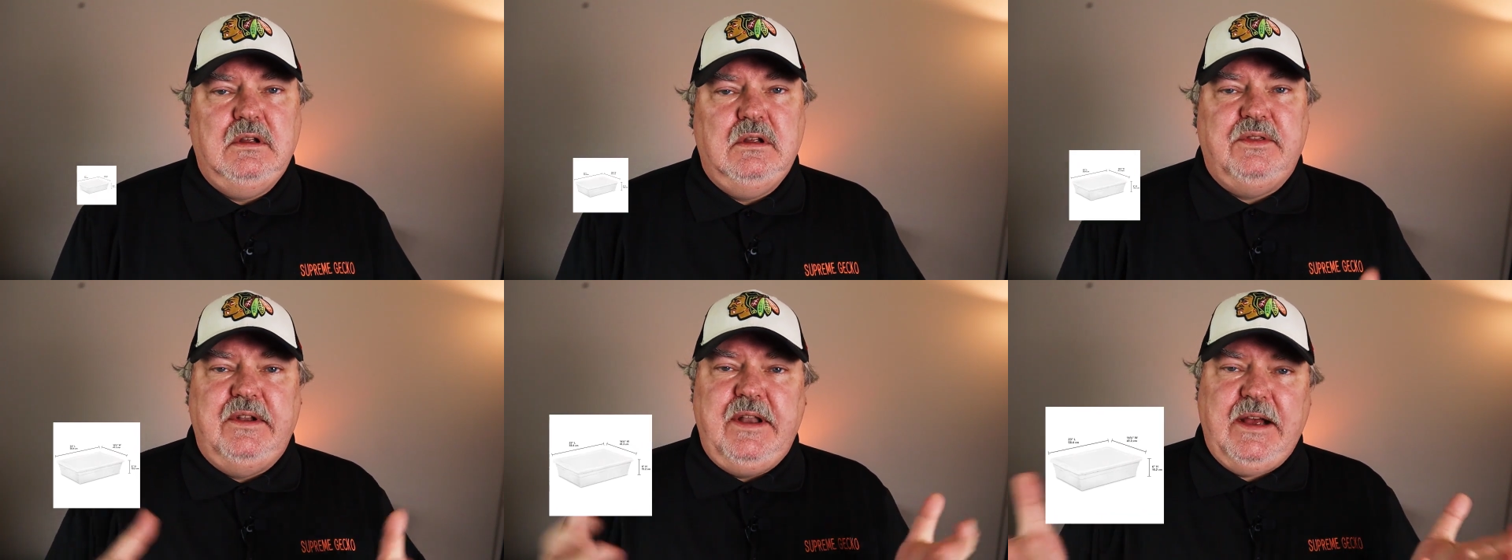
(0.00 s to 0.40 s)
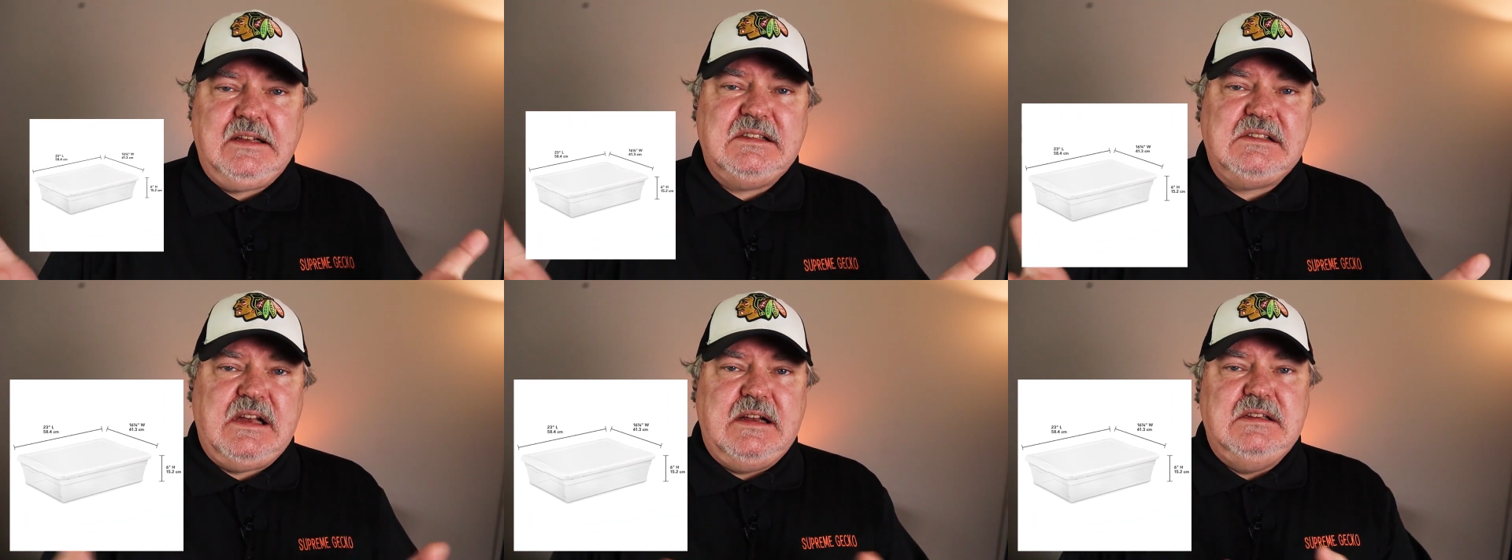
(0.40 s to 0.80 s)
The
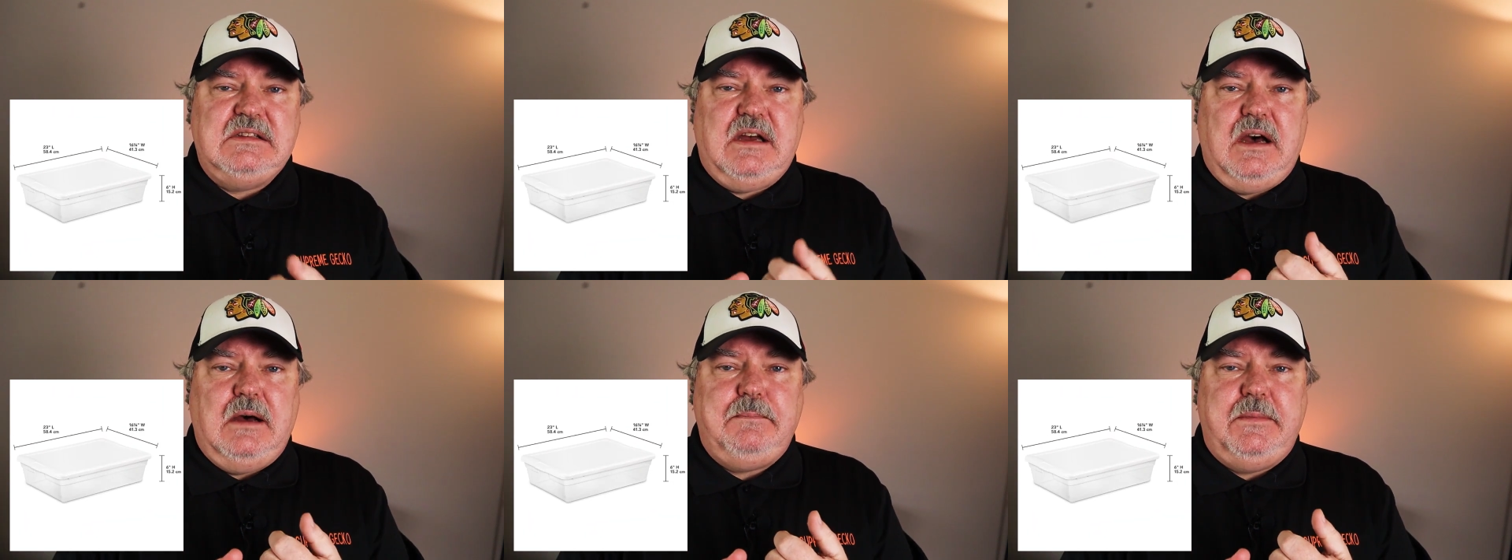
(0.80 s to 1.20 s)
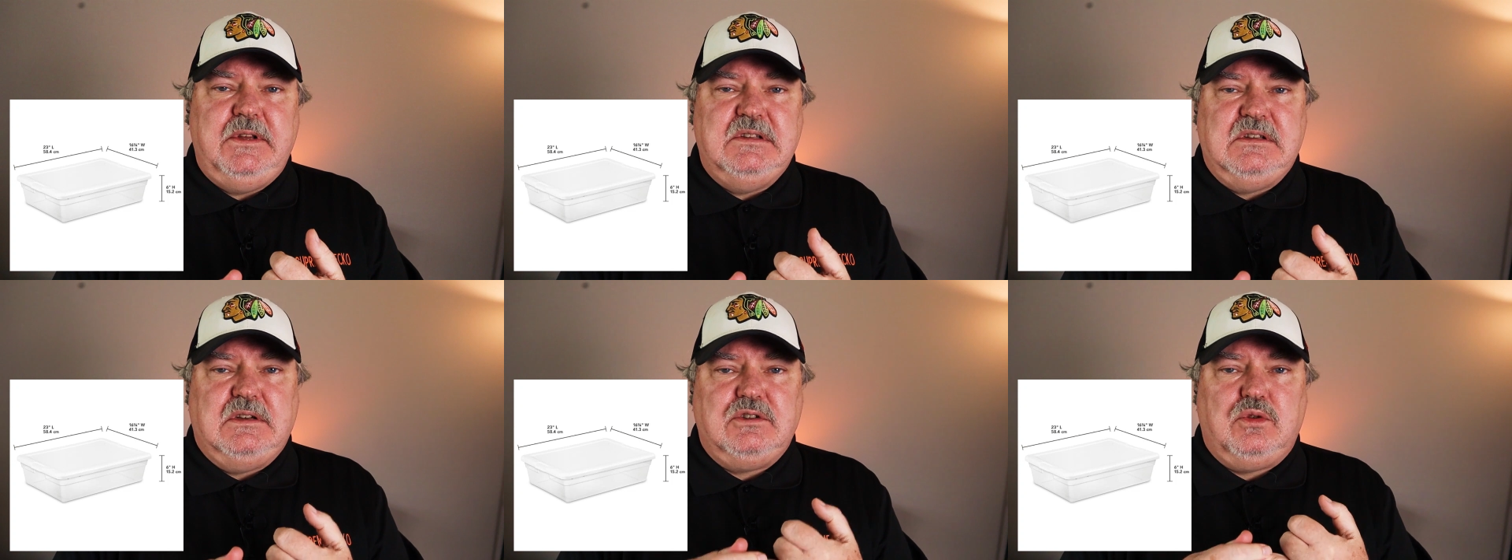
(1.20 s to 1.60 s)
next size up
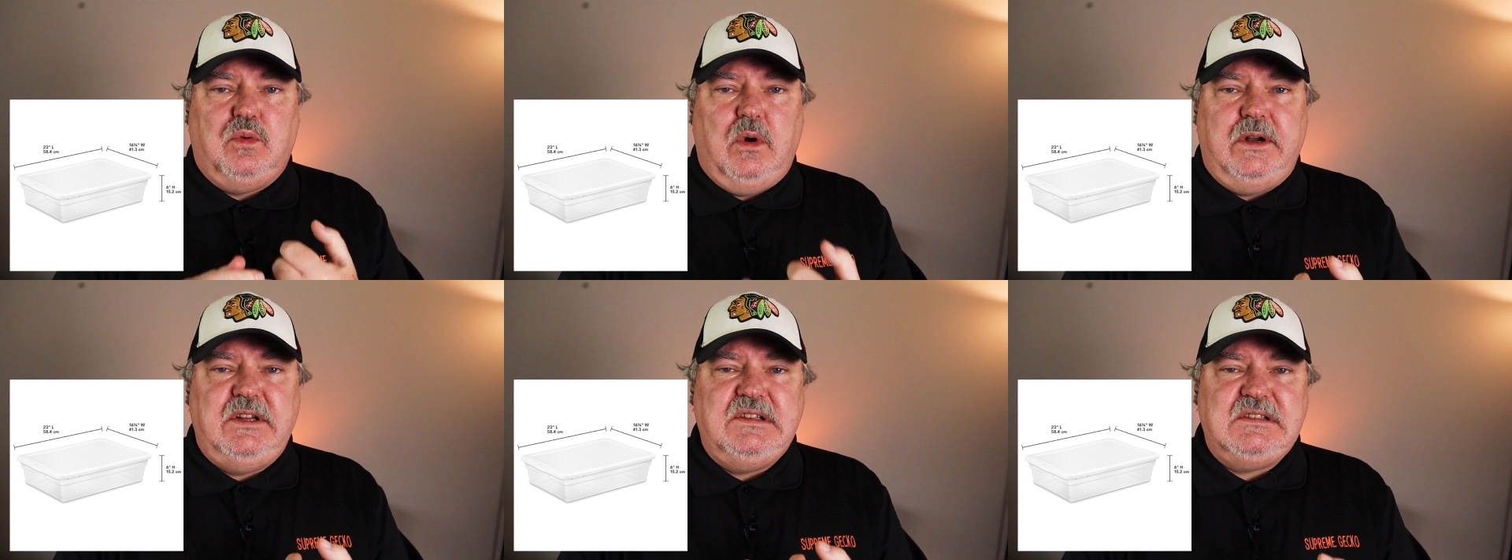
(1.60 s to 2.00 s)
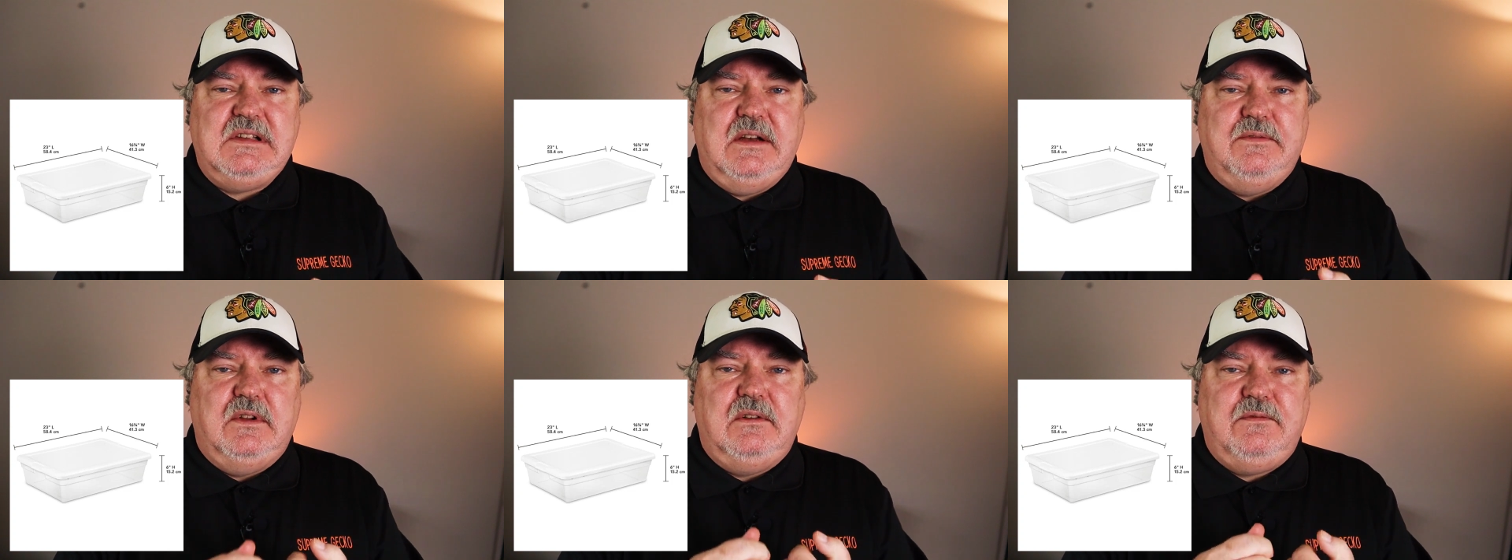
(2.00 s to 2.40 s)
is a
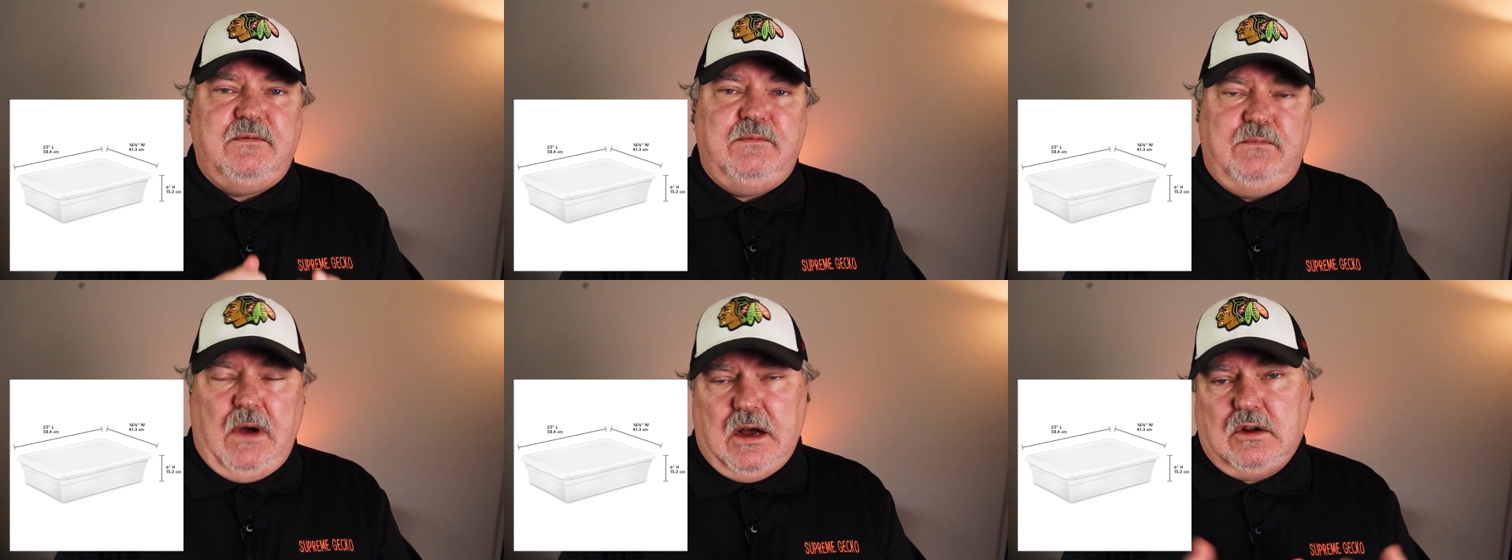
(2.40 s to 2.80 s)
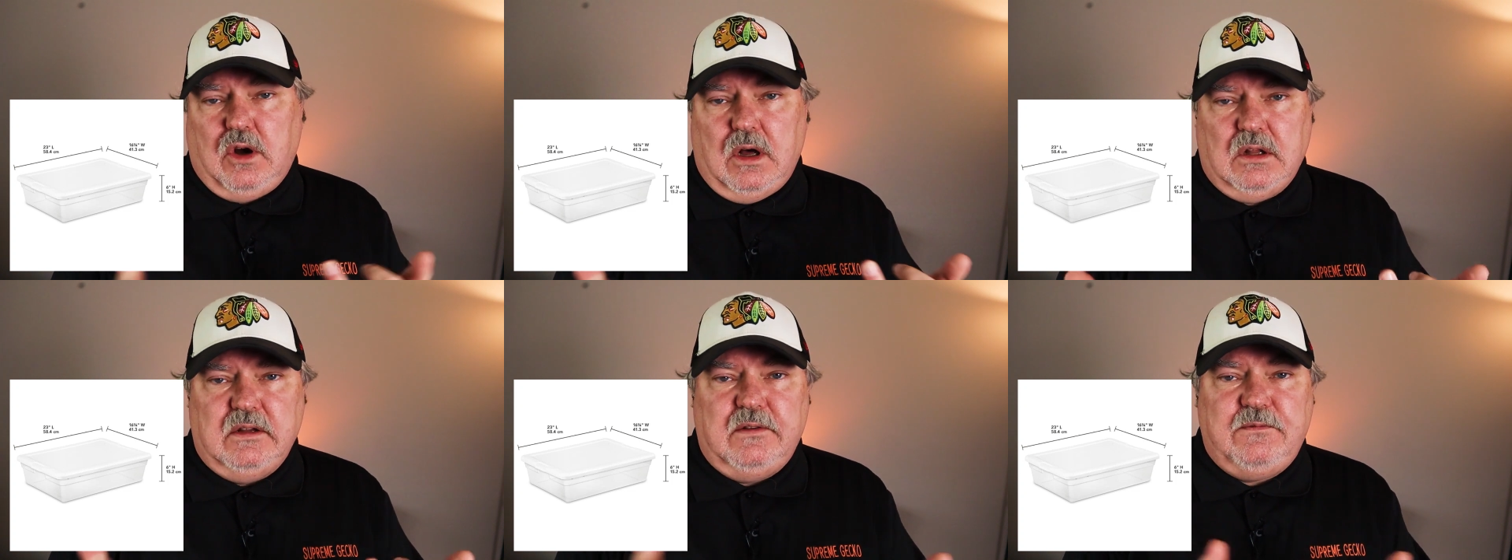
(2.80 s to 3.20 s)
27, I'll
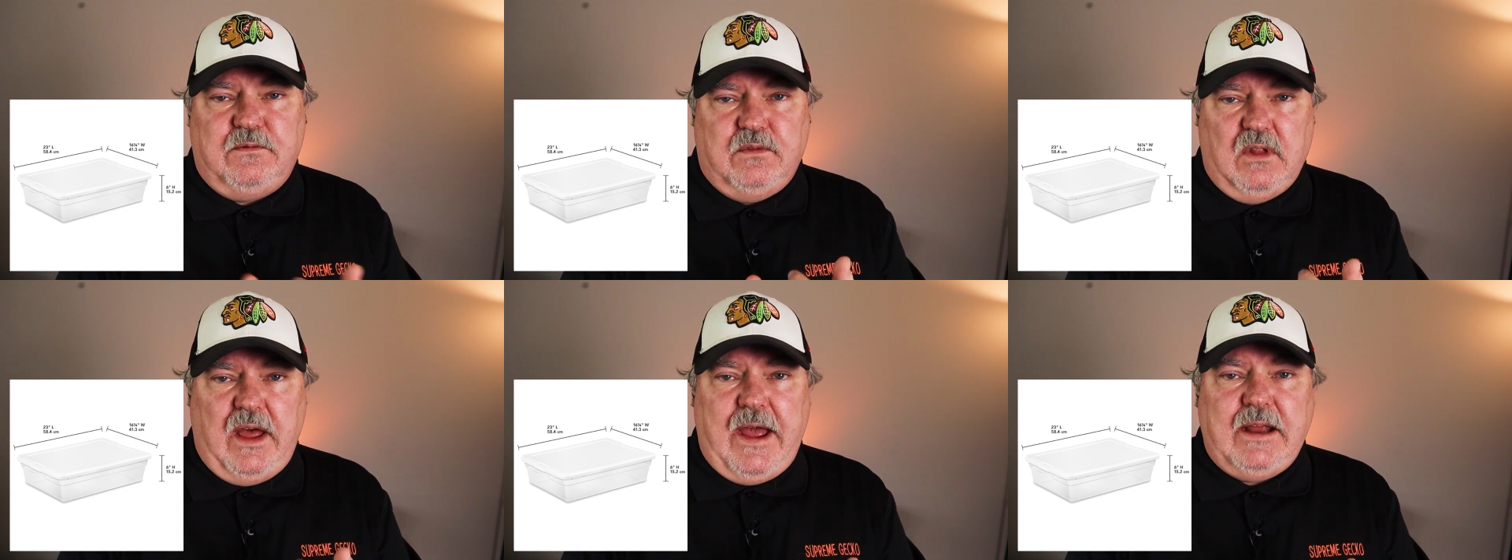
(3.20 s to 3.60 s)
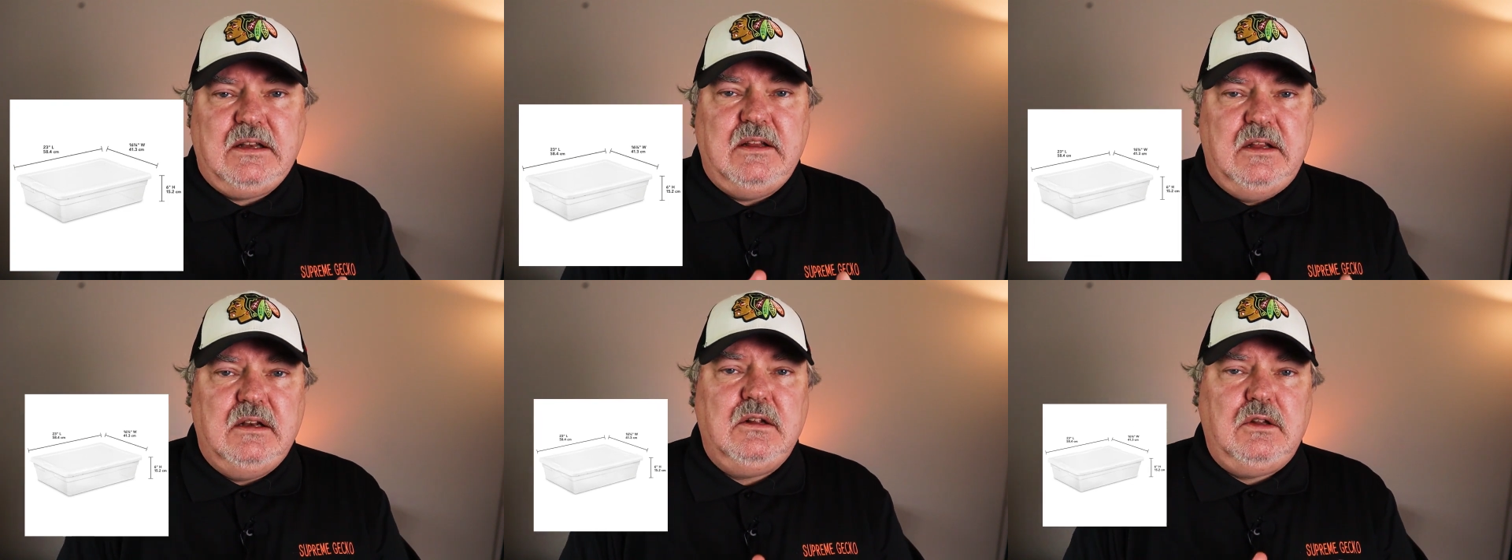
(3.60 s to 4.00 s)
call it flat
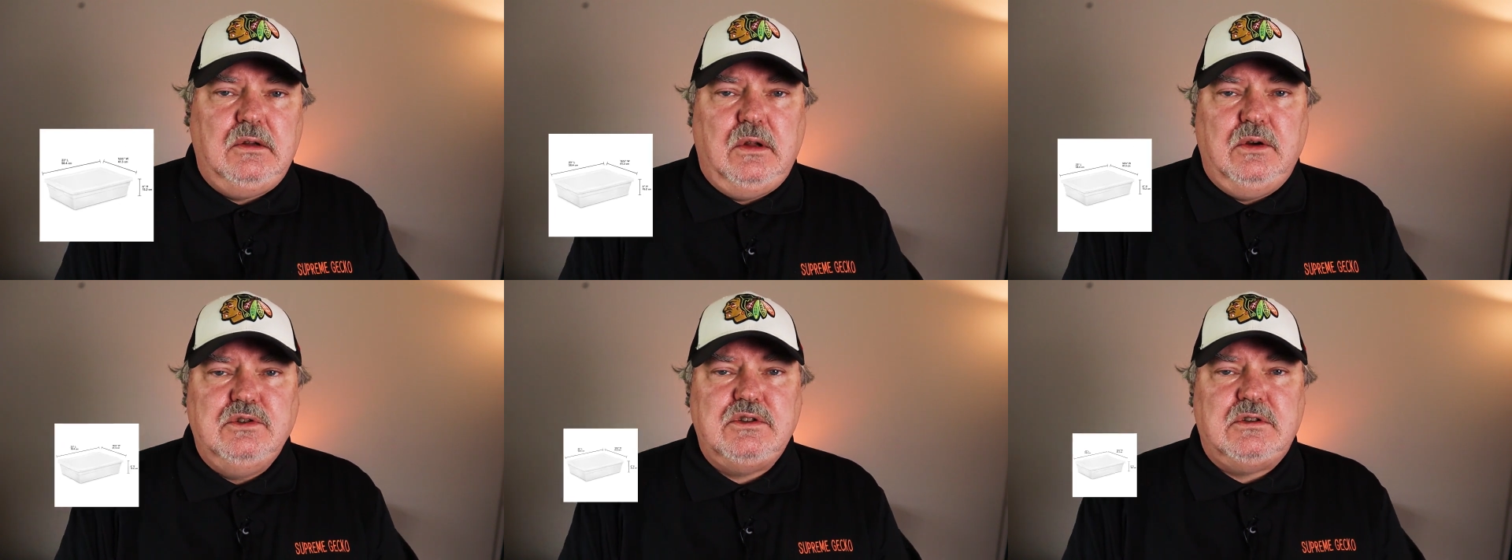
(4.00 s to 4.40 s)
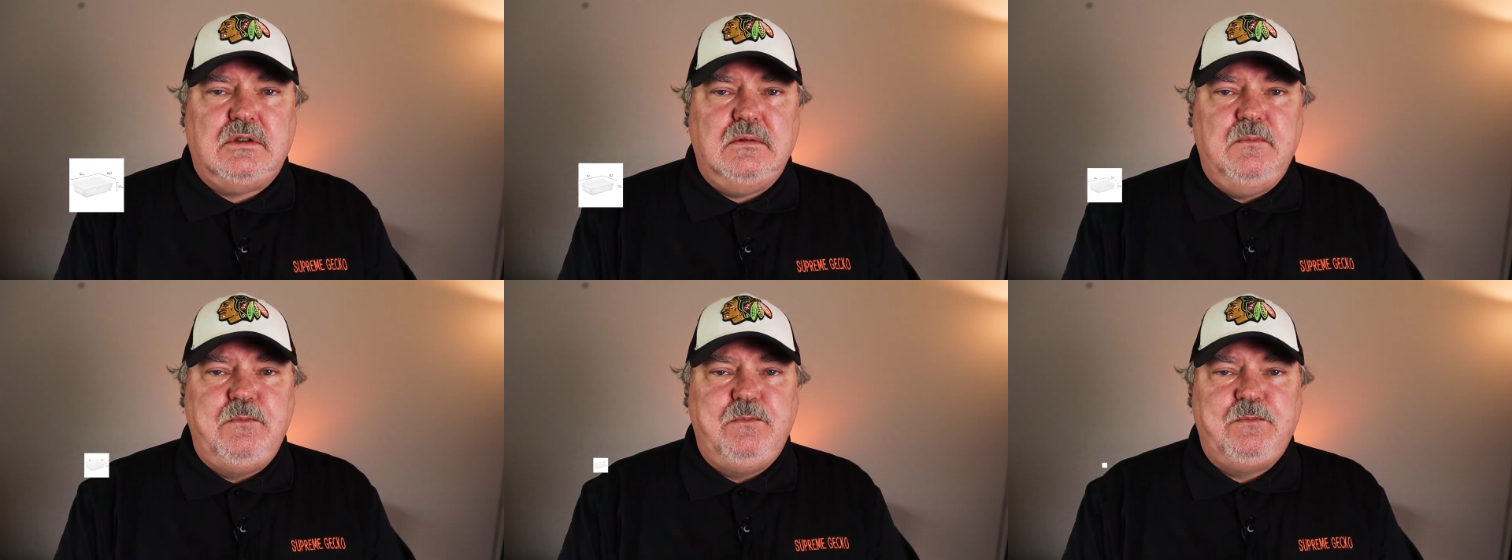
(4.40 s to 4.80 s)
enclosure.